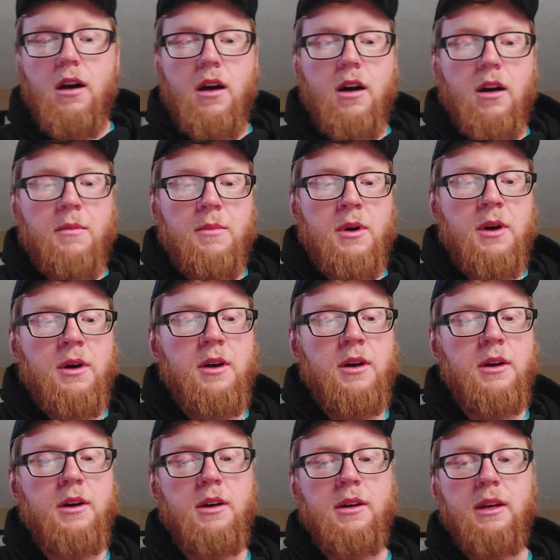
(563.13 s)
um
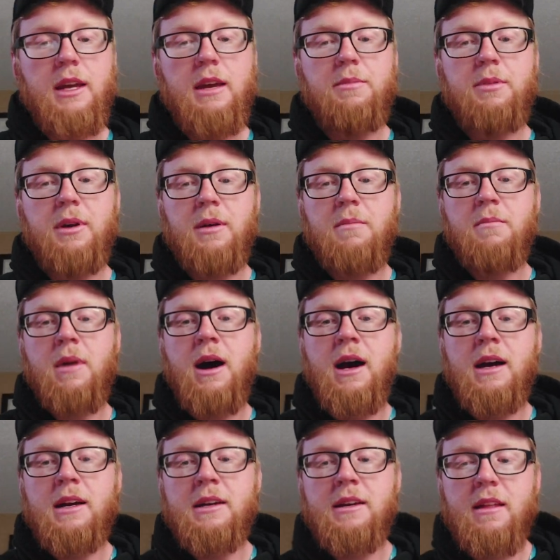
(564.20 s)
keeping in
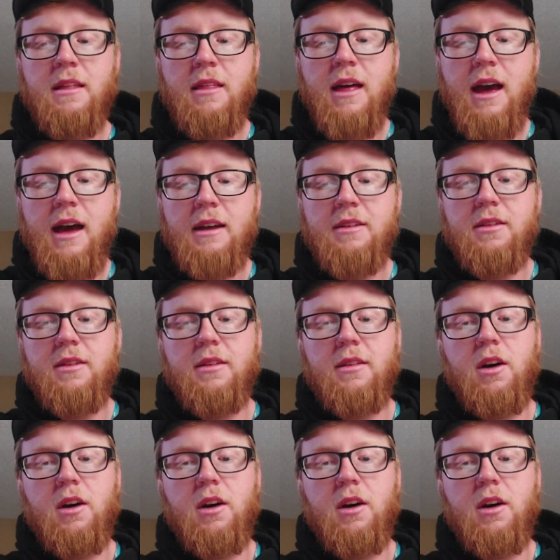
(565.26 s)
mind that